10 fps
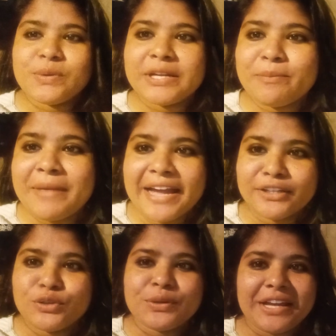Welcome back
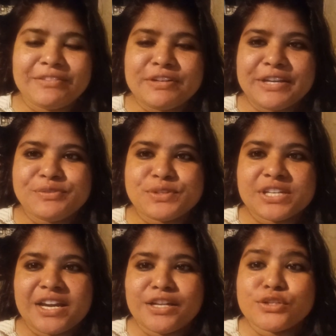to Love
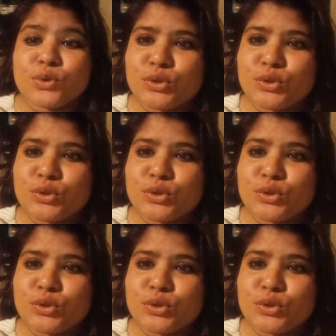Lifestyle.